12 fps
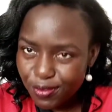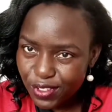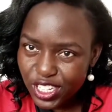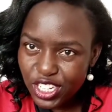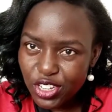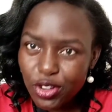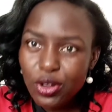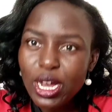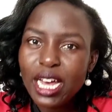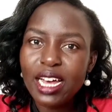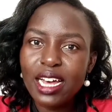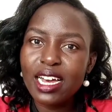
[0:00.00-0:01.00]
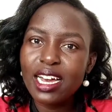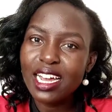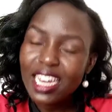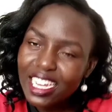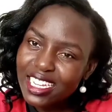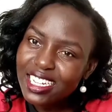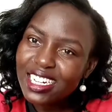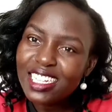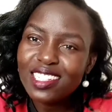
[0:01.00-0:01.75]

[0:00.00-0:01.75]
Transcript: video. Kindly